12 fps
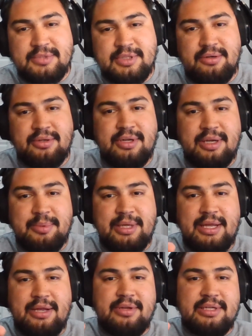you know you're going to be
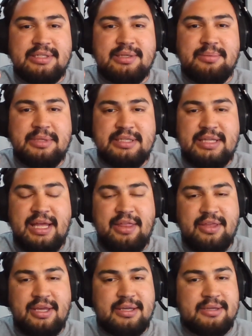carrying something that's that
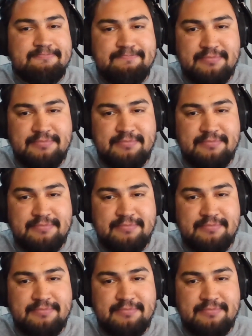thick.